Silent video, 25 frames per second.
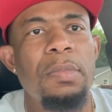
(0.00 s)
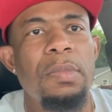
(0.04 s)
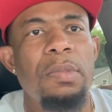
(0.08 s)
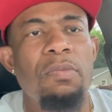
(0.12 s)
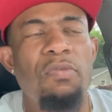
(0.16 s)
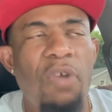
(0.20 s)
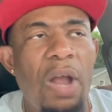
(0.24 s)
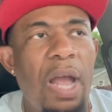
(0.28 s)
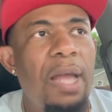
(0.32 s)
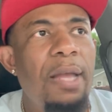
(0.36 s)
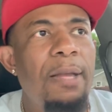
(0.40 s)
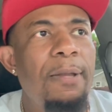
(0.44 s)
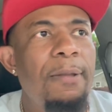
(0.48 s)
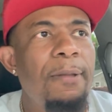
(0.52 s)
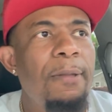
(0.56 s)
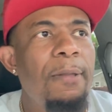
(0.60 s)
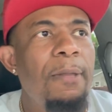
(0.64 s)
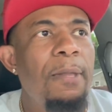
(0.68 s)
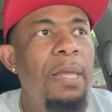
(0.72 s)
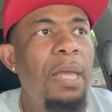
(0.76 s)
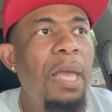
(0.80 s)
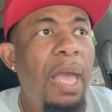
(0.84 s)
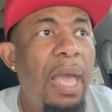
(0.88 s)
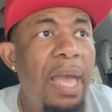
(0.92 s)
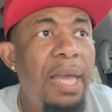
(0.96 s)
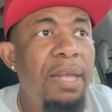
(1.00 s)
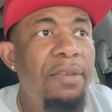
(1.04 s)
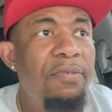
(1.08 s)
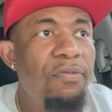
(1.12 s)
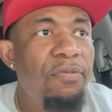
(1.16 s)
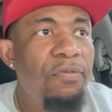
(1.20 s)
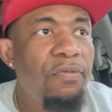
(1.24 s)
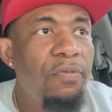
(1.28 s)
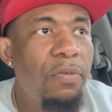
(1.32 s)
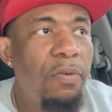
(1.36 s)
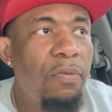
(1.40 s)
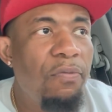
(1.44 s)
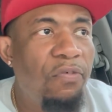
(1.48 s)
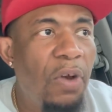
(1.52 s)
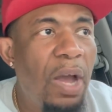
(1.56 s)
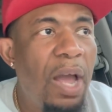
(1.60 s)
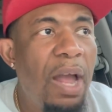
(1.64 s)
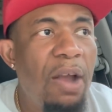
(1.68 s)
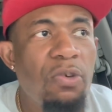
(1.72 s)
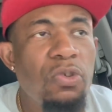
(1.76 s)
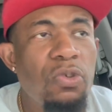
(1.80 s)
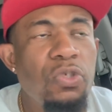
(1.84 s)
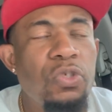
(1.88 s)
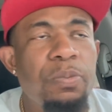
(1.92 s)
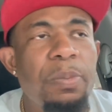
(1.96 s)
Right? And for
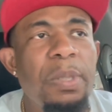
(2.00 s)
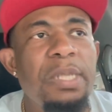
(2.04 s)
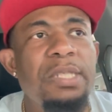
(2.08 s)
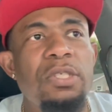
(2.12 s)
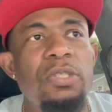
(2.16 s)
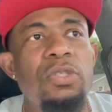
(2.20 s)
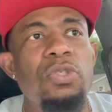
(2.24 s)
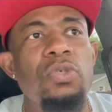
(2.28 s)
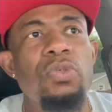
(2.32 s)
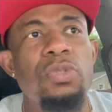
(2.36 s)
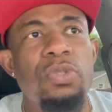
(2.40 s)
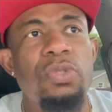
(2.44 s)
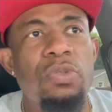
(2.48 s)
Errol Spence to do